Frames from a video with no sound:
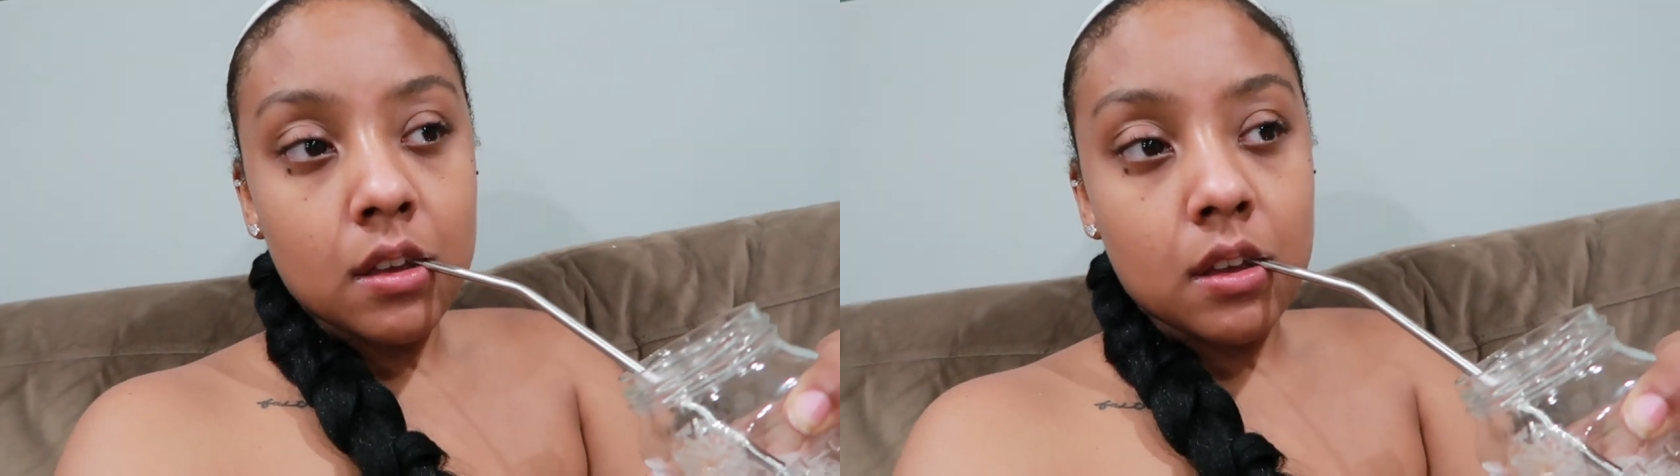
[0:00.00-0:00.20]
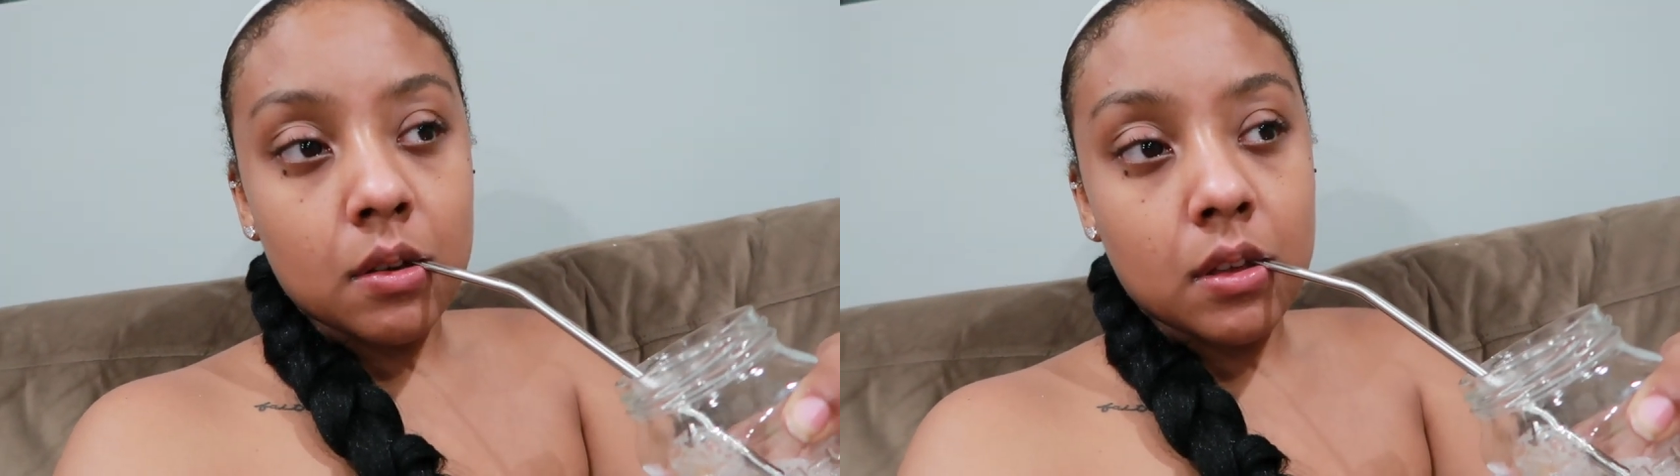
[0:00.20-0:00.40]

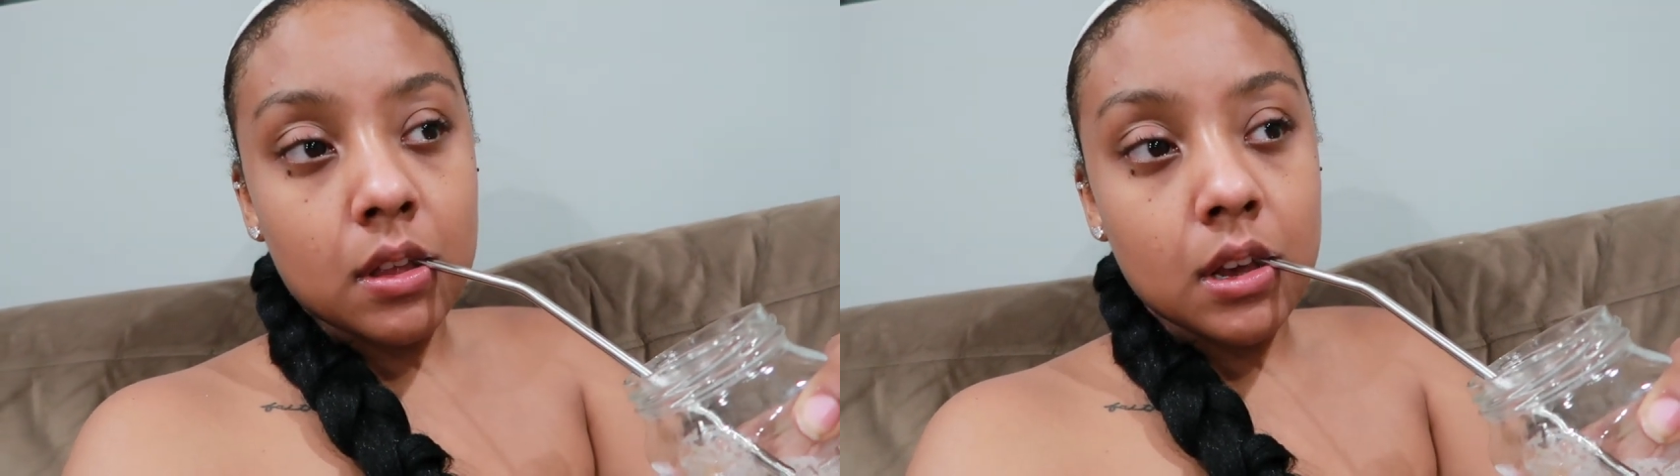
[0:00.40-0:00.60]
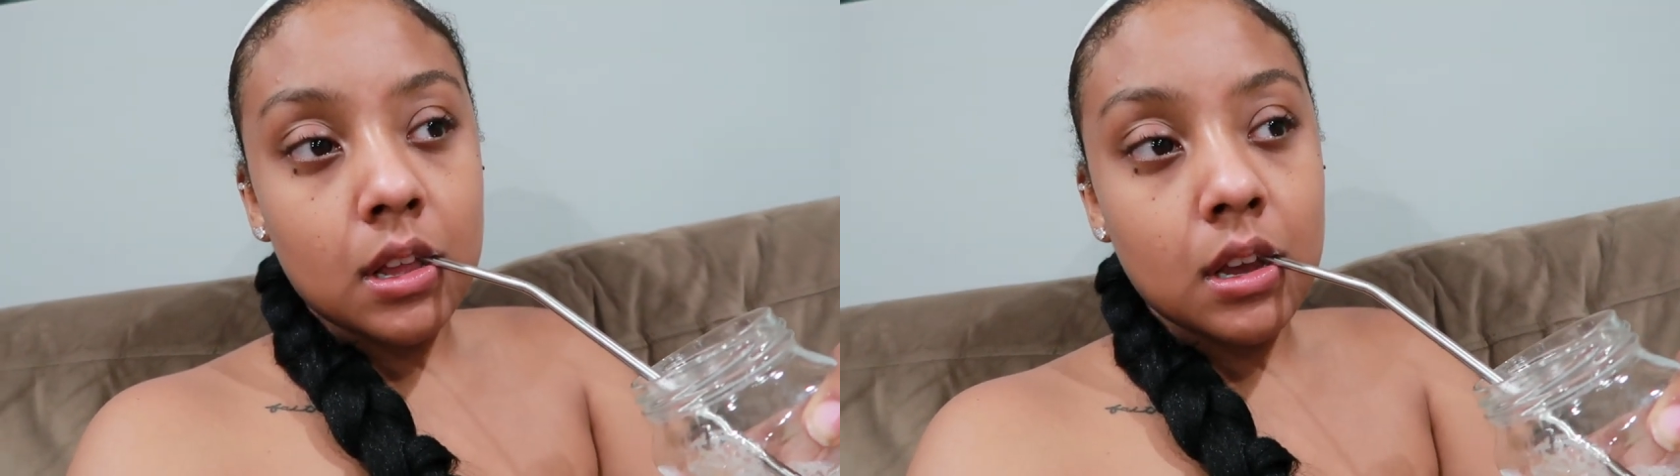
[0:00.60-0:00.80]
So
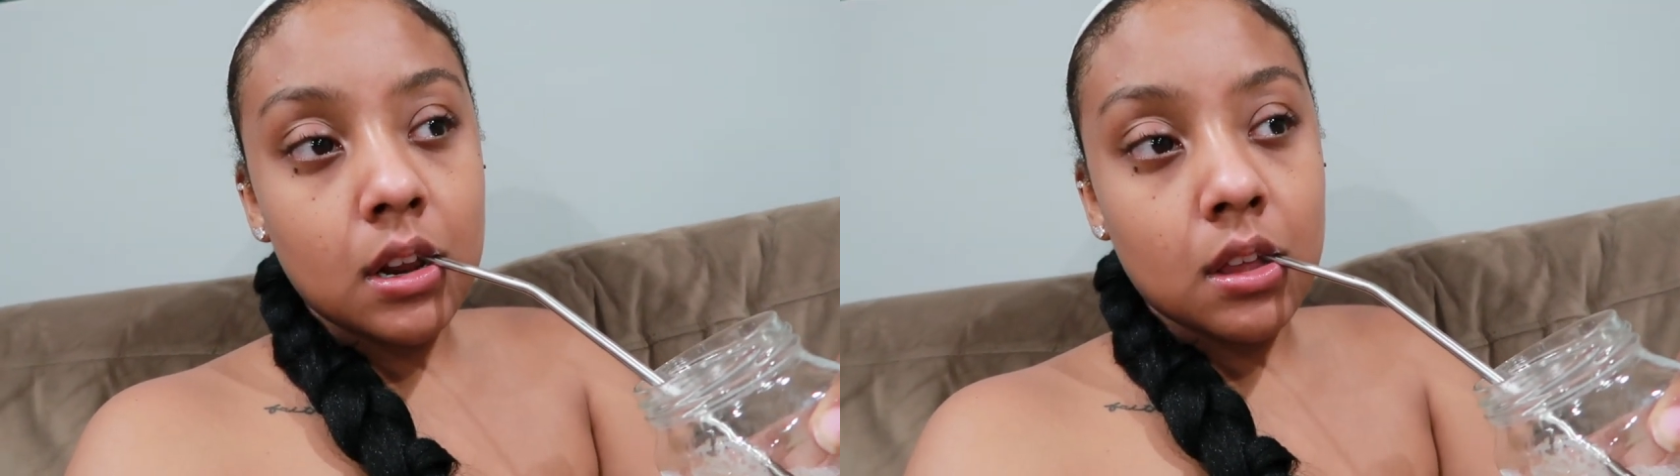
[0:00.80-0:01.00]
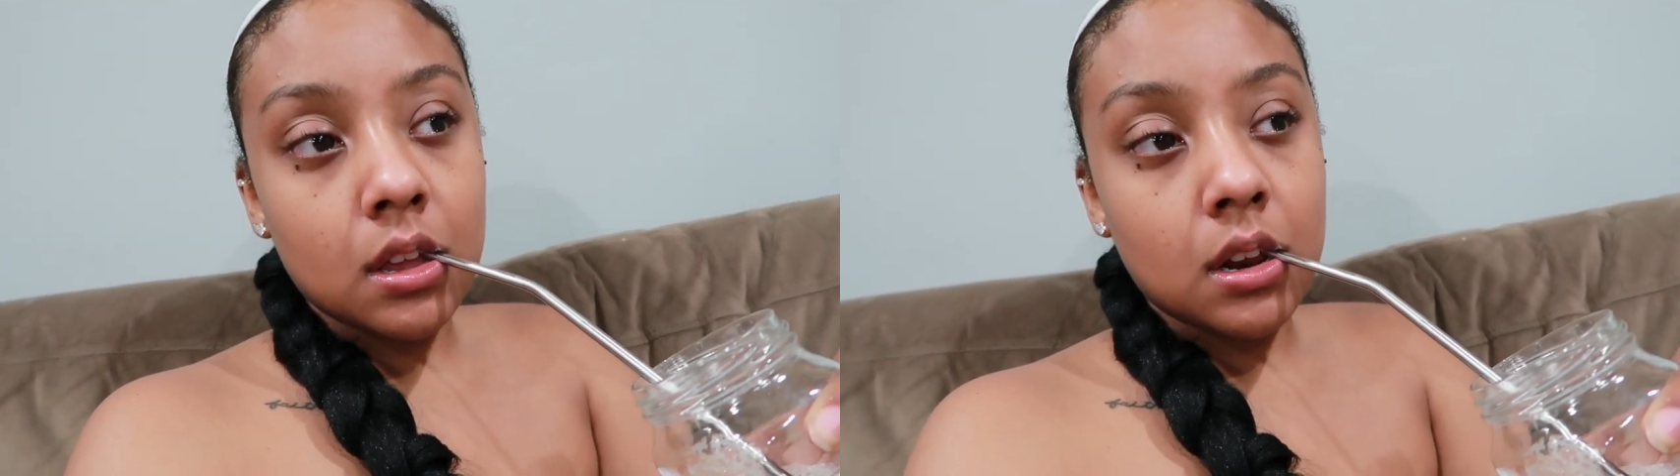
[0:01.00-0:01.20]
since I did
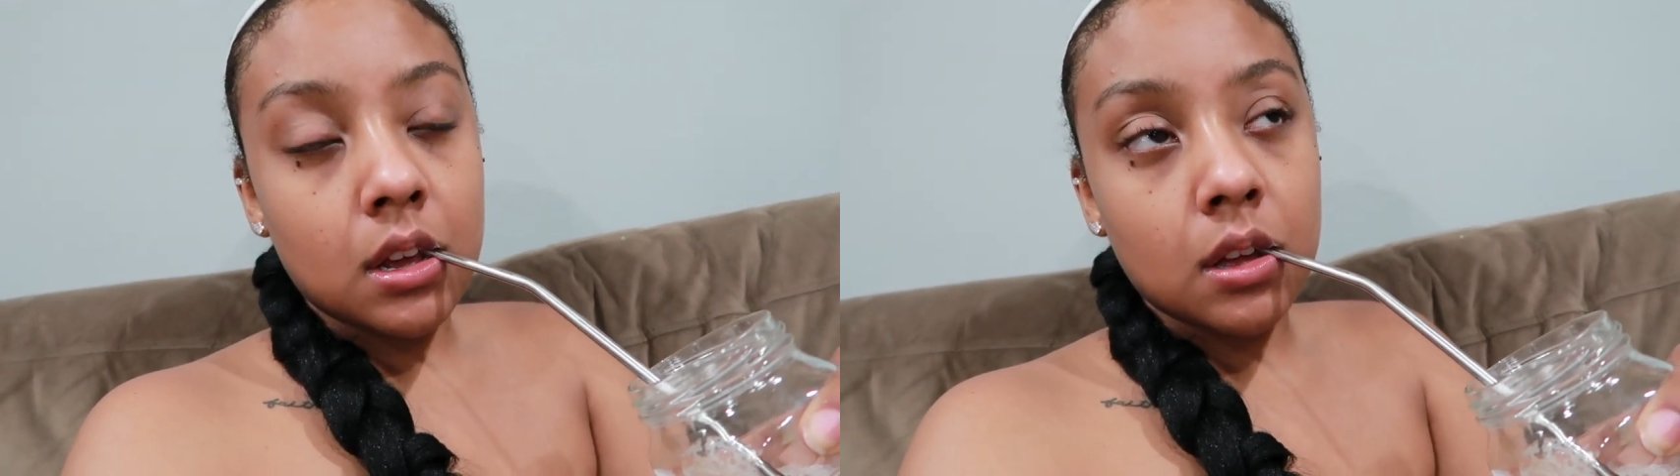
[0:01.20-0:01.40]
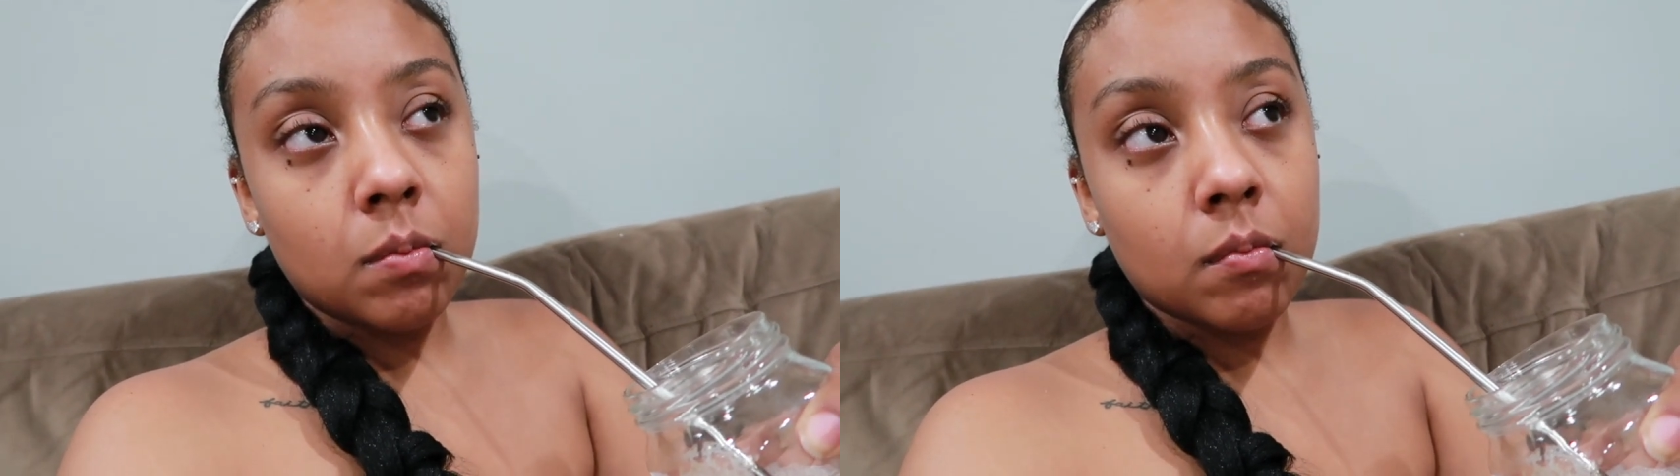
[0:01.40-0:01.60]
it
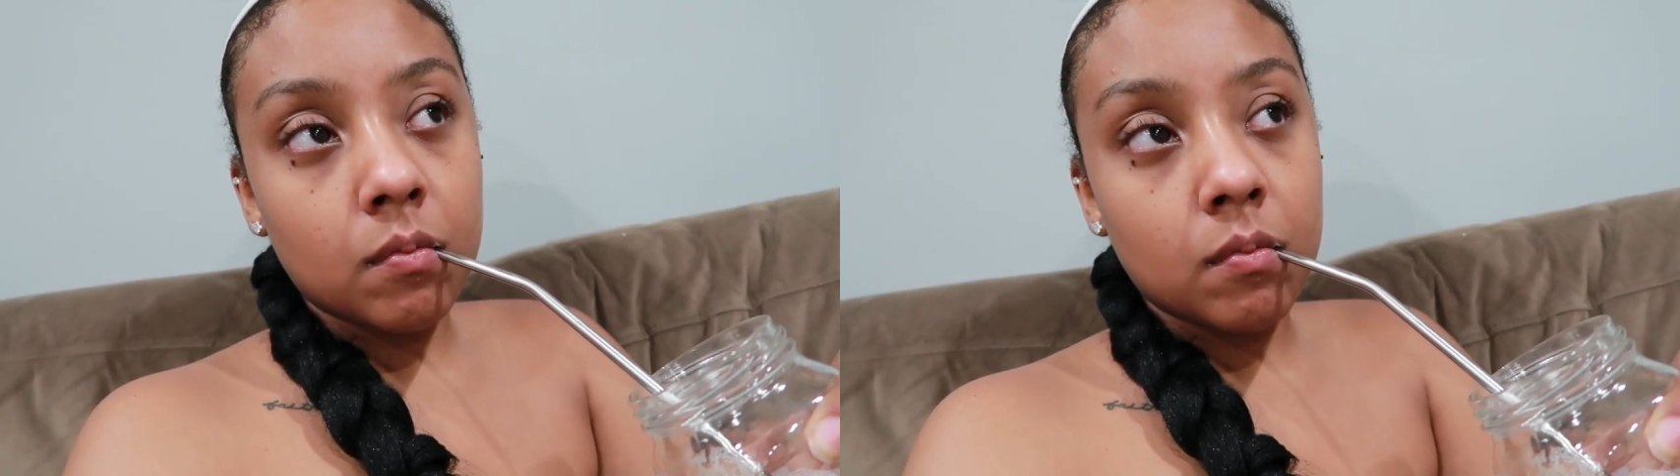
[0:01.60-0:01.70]
today,